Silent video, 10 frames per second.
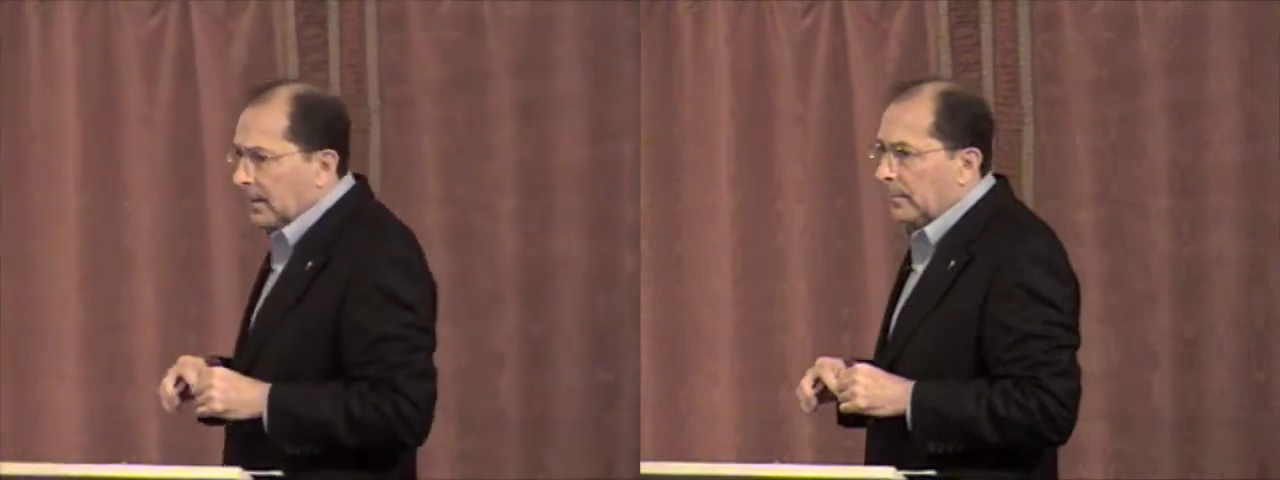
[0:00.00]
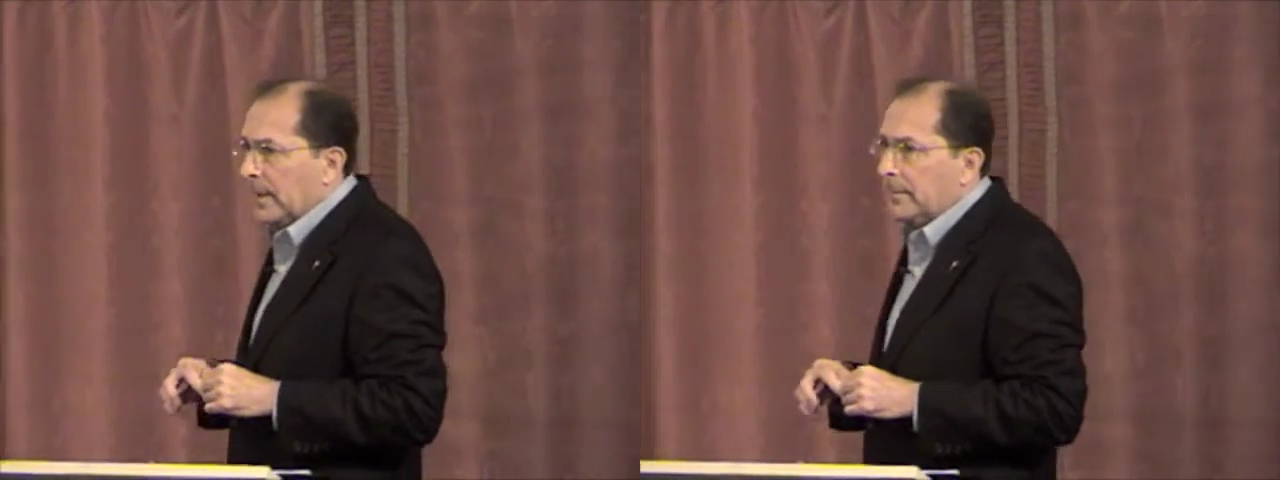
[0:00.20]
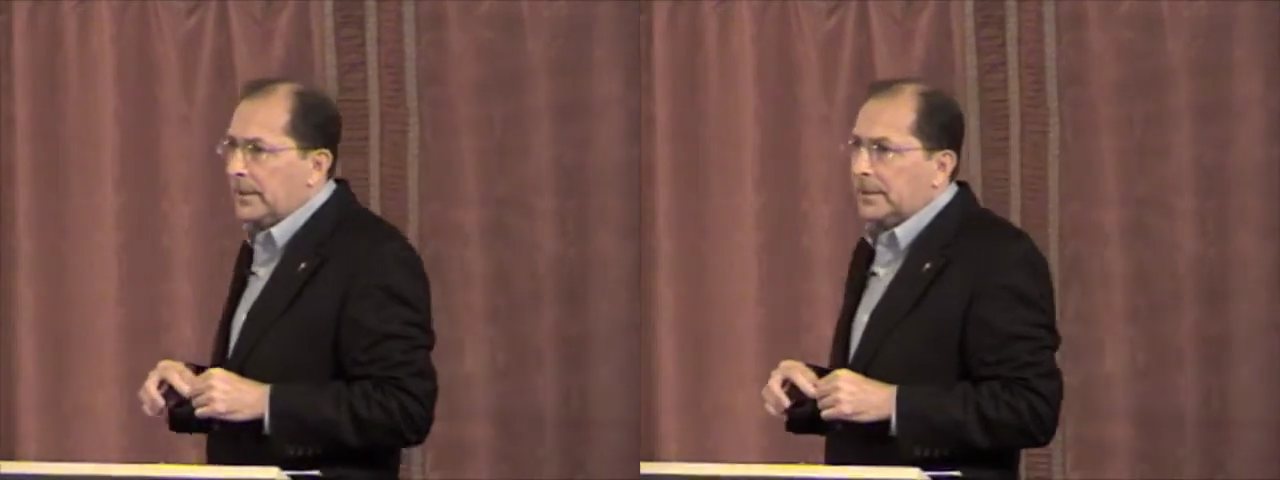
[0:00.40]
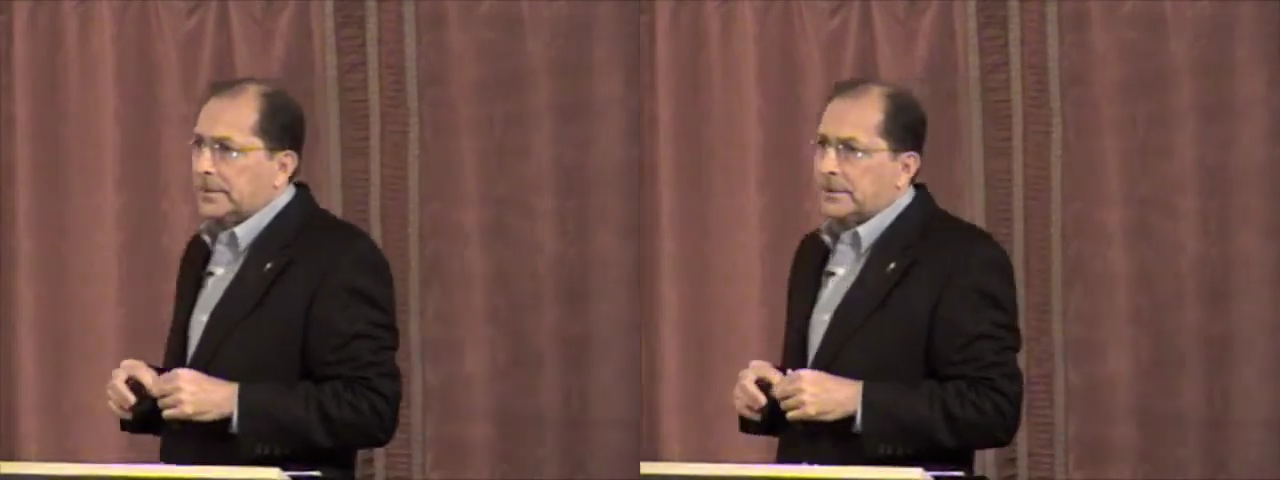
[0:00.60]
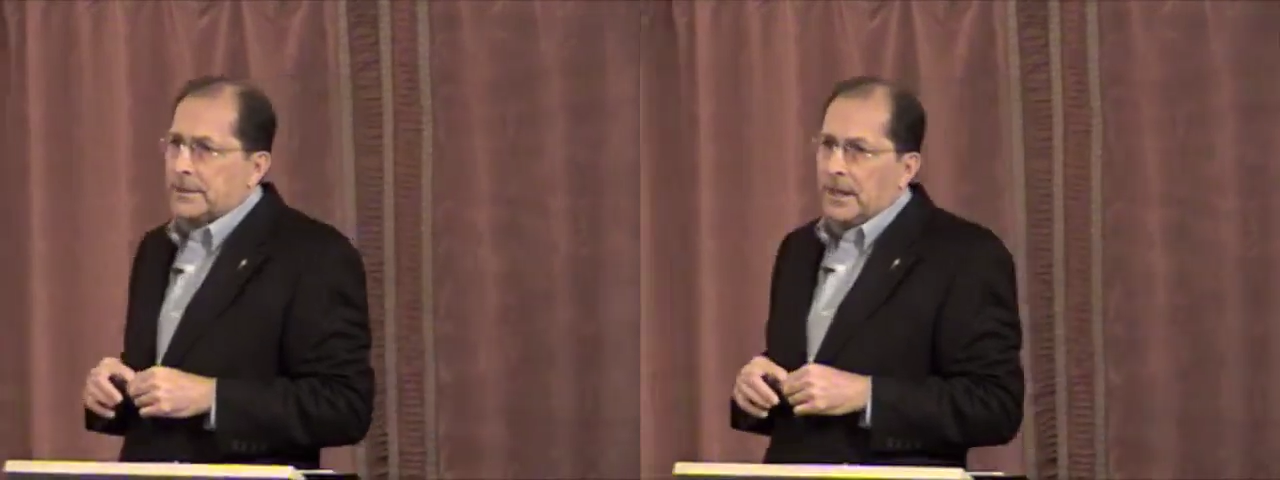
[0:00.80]
Maybe
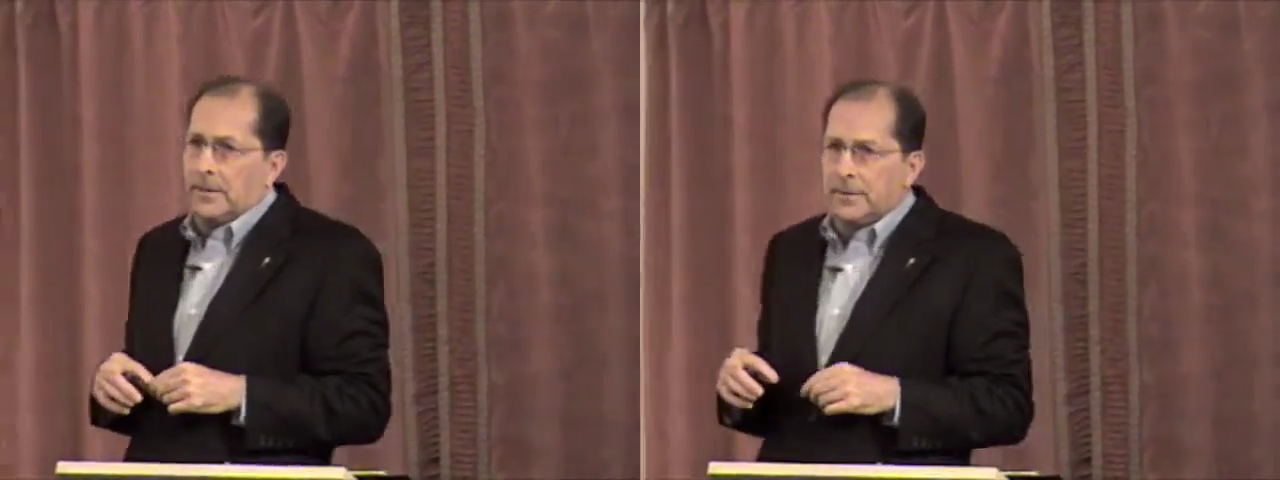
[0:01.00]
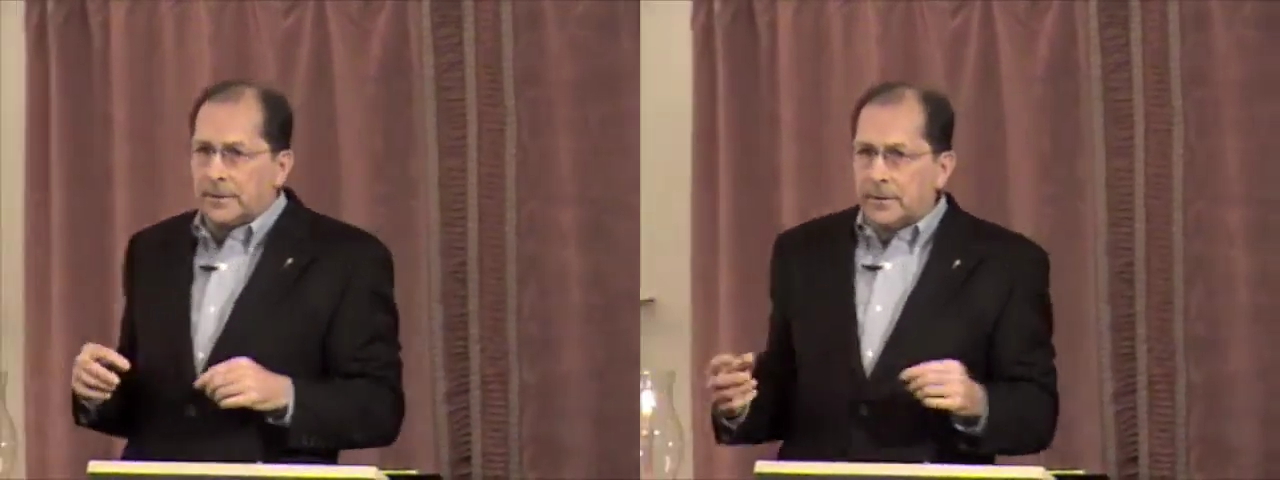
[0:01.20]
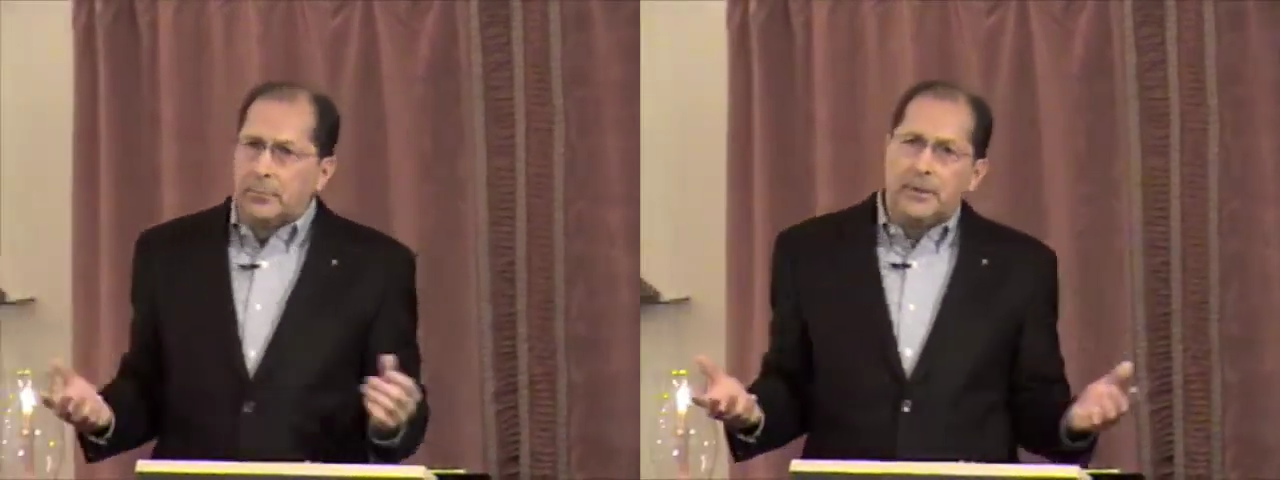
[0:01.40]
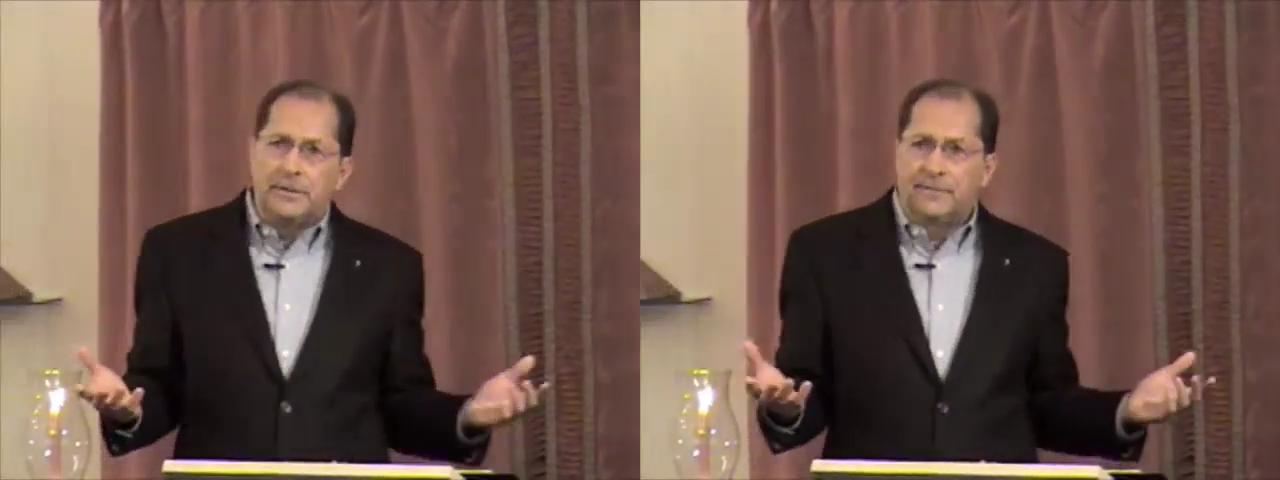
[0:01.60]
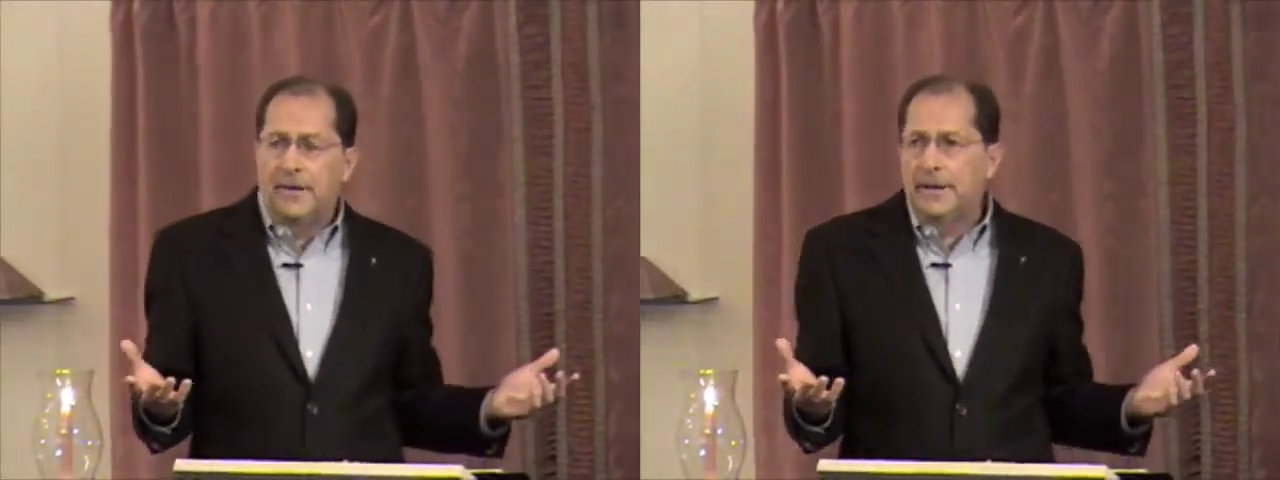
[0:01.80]
it's time to
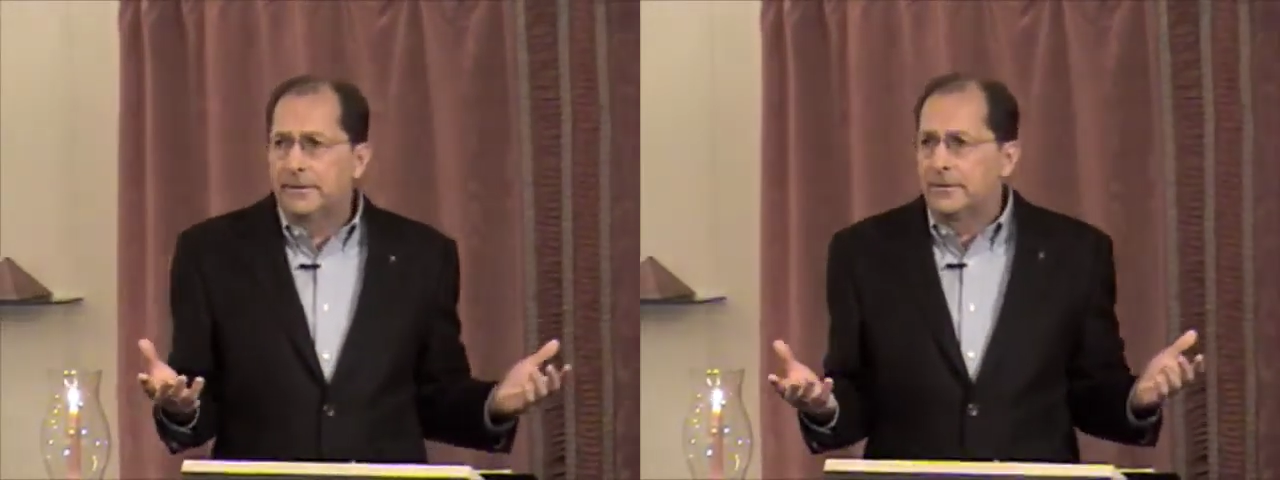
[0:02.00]
redefine